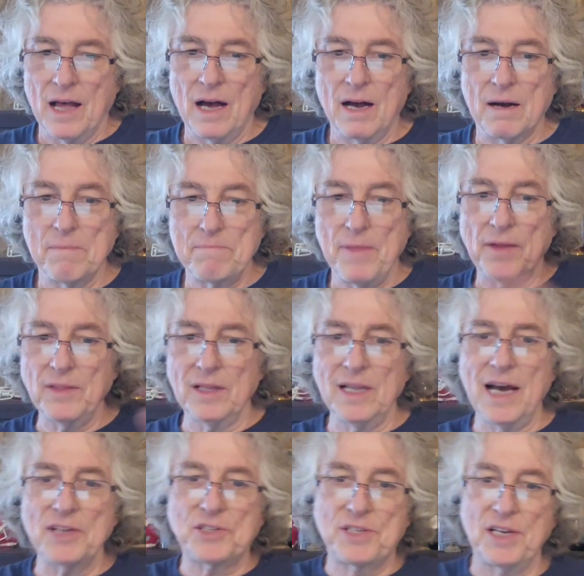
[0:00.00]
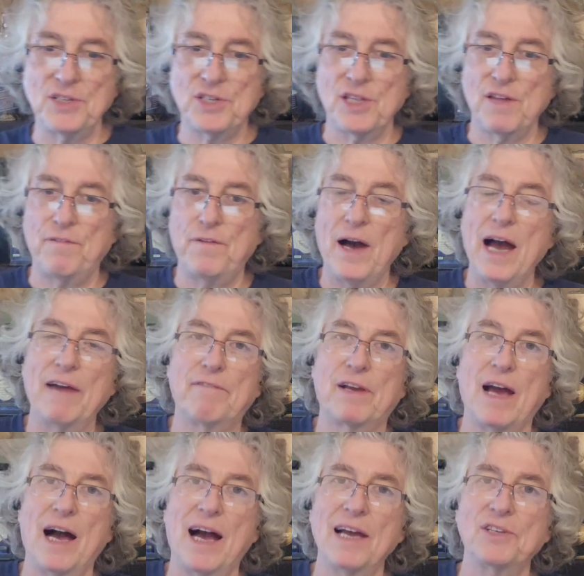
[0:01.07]
Nonetheless, these are the 5
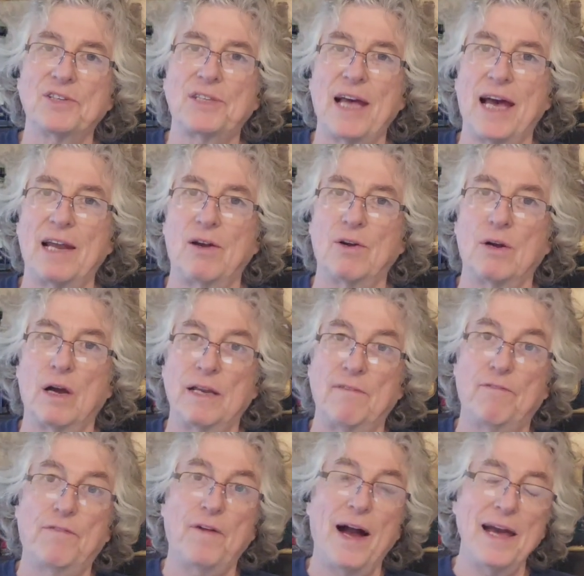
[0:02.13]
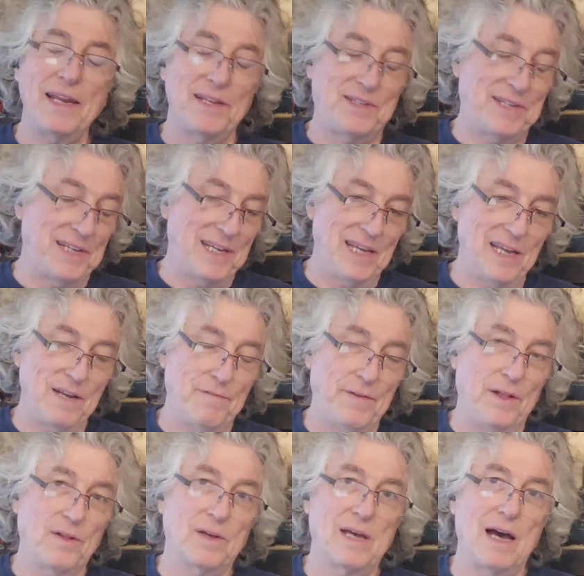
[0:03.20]
guys that are invited to the
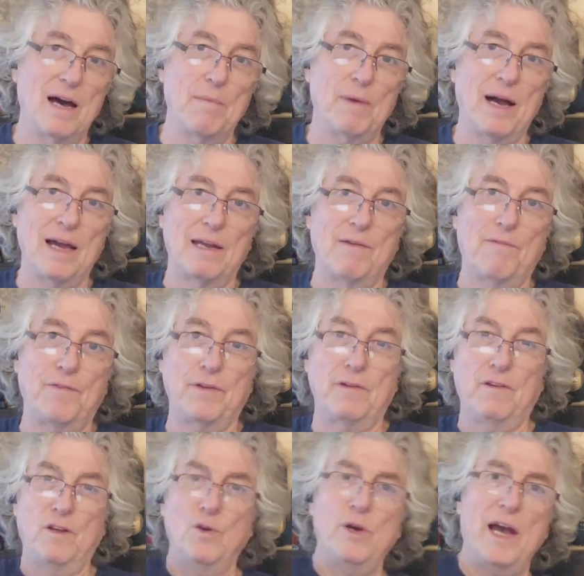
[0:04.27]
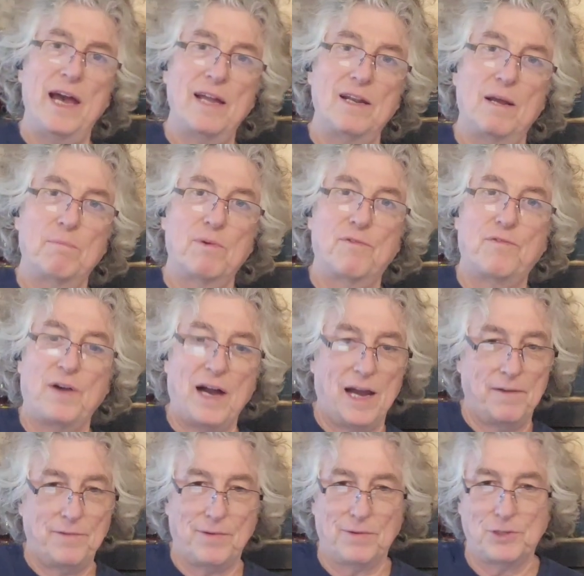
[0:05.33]
NFL Combine. If you had number
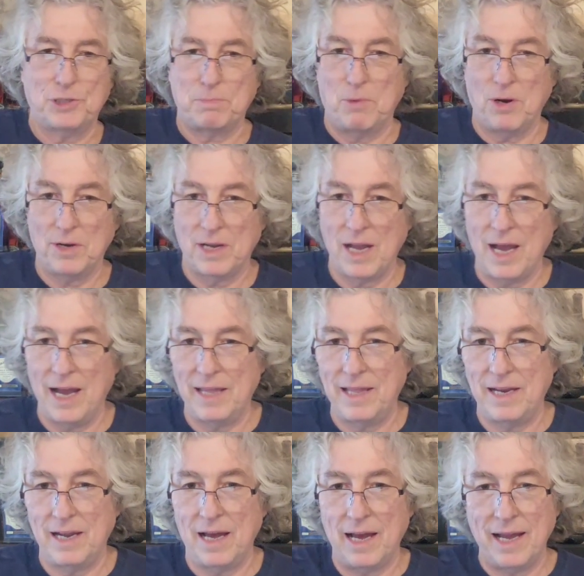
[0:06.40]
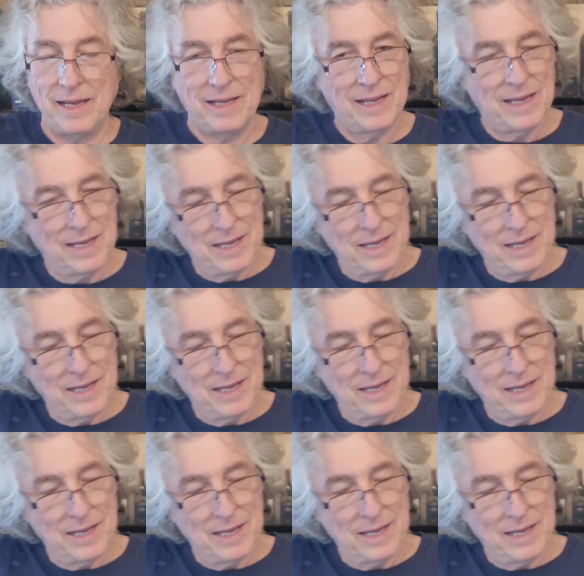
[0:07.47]
5, you're a smarter guy than I.